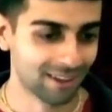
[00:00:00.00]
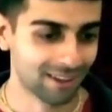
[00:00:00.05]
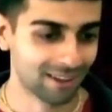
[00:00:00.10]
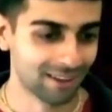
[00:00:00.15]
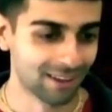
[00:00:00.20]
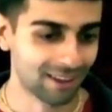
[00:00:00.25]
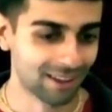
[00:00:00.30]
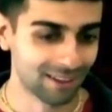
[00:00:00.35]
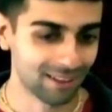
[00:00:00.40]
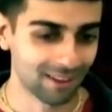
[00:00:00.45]

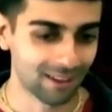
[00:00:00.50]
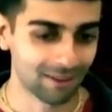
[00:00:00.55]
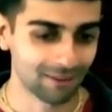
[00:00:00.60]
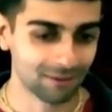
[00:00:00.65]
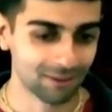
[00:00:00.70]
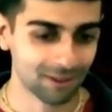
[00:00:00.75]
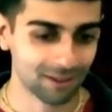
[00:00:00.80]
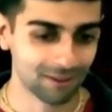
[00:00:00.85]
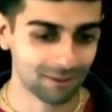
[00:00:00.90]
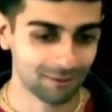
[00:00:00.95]

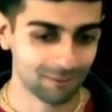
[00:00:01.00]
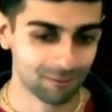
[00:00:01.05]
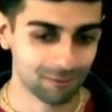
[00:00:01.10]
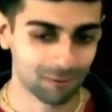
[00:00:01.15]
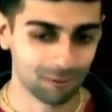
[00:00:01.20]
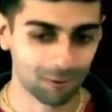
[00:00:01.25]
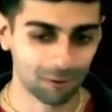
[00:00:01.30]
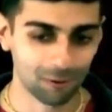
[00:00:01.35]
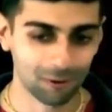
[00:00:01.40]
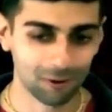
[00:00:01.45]
11,
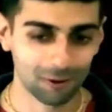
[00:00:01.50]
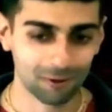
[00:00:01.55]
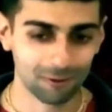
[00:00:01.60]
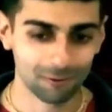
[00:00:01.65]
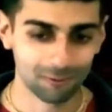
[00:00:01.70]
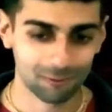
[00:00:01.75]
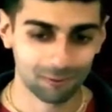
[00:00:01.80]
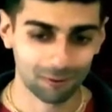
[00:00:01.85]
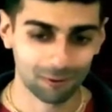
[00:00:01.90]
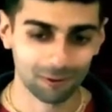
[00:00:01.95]
4,
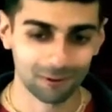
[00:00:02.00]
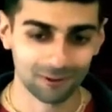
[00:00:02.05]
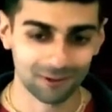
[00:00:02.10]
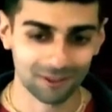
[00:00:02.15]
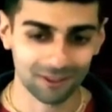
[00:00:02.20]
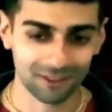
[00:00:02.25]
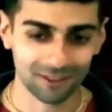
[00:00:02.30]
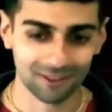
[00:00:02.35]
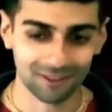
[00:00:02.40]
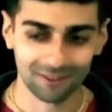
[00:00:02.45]

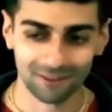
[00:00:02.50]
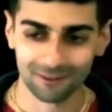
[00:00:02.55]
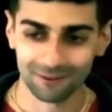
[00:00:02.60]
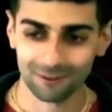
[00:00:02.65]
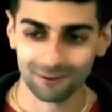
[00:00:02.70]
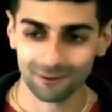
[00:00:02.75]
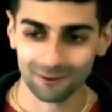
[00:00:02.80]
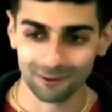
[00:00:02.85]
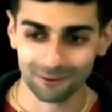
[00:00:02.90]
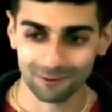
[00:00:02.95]
14,
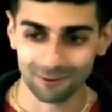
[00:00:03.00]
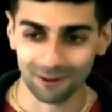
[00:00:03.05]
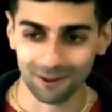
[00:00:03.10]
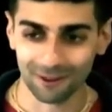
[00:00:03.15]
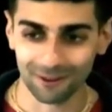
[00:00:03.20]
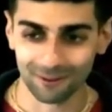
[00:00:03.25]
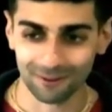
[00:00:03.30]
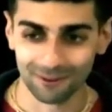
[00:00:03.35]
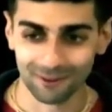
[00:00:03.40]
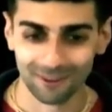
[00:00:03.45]

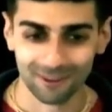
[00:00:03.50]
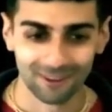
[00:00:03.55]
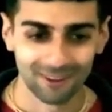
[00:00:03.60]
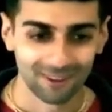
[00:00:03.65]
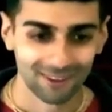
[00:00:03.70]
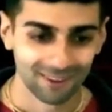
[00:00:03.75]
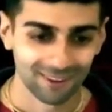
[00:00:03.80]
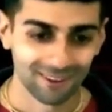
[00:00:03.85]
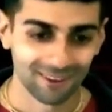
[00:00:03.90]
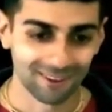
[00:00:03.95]
25.
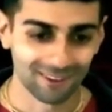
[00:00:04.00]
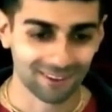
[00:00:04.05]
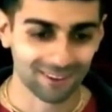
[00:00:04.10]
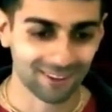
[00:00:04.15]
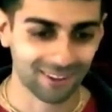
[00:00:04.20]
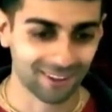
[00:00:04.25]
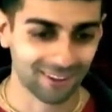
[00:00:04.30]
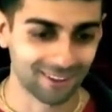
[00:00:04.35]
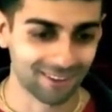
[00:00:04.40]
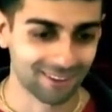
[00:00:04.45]

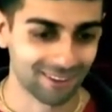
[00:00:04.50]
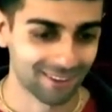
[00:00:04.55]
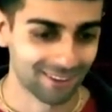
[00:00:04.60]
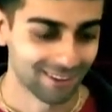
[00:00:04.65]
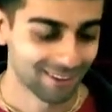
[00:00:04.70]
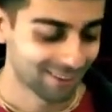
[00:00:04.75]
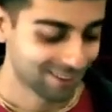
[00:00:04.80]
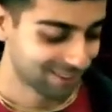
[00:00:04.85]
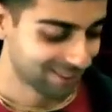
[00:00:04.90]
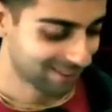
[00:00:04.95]
Okay.
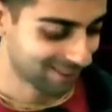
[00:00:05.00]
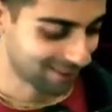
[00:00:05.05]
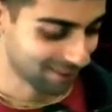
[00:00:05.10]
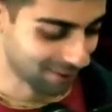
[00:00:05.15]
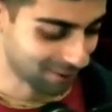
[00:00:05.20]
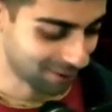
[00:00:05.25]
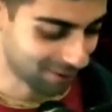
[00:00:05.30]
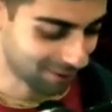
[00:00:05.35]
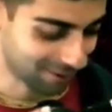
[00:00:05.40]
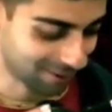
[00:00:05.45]

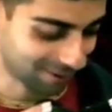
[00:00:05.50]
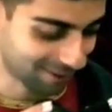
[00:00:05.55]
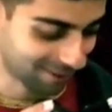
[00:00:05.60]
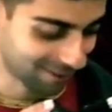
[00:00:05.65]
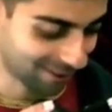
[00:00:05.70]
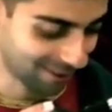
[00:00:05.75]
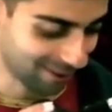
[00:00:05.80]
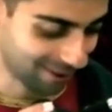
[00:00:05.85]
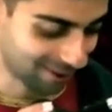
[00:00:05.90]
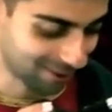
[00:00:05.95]
So
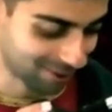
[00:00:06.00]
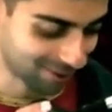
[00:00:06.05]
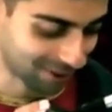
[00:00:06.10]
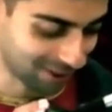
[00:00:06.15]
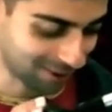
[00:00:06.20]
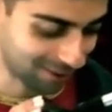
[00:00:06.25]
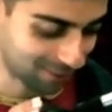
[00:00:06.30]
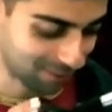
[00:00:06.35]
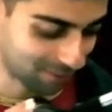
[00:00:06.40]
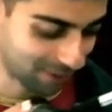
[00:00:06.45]
I'll try
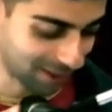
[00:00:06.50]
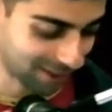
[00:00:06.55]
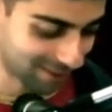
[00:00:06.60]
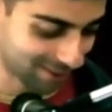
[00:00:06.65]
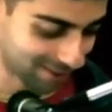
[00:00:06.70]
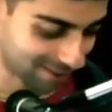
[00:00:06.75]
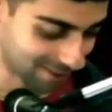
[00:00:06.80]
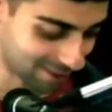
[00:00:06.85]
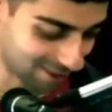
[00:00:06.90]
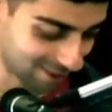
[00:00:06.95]
to
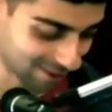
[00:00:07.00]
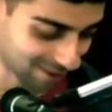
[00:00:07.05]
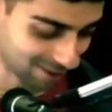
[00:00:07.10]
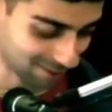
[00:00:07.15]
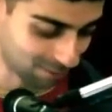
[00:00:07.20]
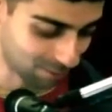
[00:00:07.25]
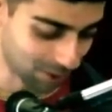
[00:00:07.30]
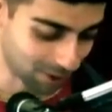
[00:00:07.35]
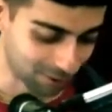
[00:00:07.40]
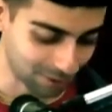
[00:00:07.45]
make this
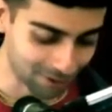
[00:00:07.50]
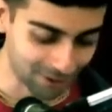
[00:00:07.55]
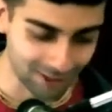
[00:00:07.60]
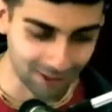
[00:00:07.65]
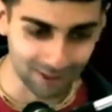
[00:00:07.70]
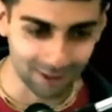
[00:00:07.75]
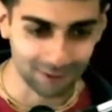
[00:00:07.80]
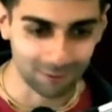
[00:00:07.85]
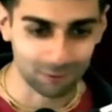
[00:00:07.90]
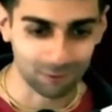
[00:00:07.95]
Bhagavad
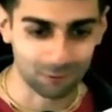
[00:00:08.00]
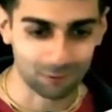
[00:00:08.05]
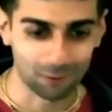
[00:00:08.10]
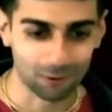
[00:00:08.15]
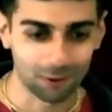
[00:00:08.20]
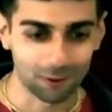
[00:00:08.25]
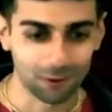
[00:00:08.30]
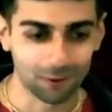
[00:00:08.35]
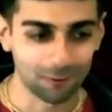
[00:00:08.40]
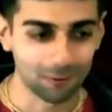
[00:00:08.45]
Gita for
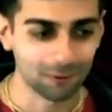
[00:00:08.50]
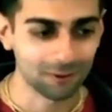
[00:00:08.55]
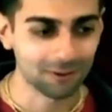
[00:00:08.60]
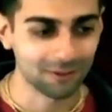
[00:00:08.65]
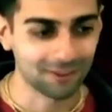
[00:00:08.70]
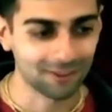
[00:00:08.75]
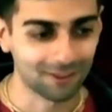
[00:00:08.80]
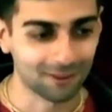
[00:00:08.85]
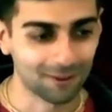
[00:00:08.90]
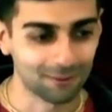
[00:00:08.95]
4-year-olds
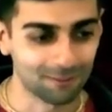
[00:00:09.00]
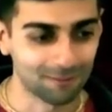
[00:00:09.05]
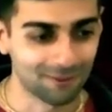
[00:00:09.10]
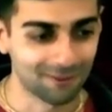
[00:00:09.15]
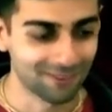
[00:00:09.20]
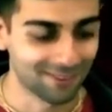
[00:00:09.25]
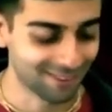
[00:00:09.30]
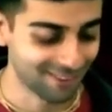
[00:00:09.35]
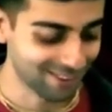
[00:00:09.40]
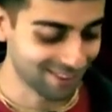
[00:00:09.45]
and up.
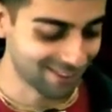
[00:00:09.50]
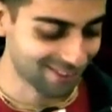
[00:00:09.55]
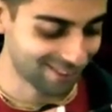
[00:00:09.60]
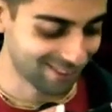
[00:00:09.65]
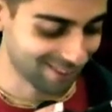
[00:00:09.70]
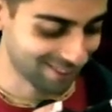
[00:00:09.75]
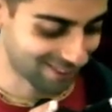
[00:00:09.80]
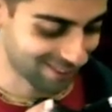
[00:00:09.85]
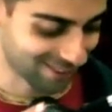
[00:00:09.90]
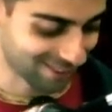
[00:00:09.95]

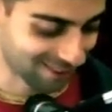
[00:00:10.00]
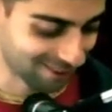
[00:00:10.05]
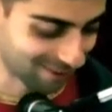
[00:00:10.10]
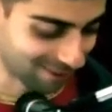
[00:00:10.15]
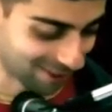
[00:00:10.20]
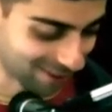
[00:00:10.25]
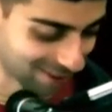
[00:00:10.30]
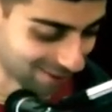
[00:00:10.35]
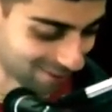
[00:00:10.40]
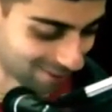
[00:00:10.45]
Let's see if
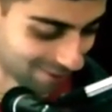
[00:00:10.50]
I can do